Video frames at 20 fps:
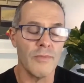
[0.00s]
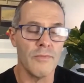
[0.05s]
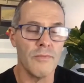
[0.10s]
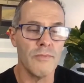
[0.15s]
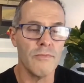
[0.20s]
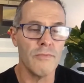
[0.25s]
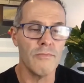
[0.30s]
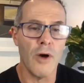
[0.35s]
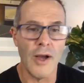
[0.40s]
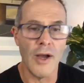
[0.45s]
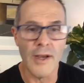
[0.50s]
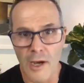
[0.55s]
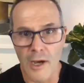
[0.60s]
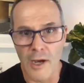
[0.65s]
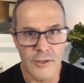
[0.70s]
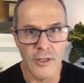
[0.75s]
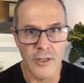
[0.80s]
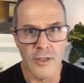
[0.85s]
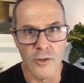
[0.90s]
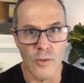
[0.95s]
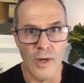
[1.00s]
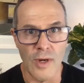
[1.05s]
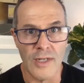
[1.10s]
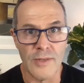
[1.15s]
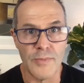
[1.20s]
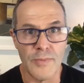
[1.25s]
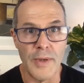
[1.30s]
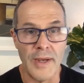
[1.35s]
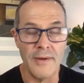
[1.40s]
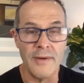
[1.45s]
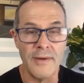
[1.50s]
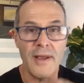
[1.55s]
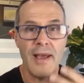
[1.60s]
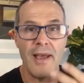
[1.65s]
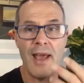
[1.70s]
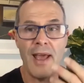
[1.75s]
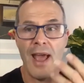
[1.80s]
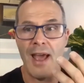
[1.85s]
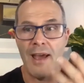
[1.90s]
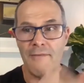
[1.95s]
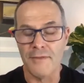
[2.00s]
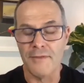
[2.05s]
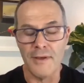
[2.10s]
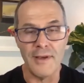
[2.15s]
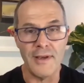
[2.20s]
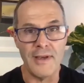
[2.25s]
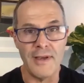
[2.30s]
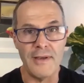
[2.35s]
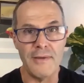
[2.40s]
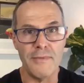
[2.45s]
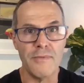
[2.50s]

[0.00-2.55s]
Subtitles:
my coaching's always been have the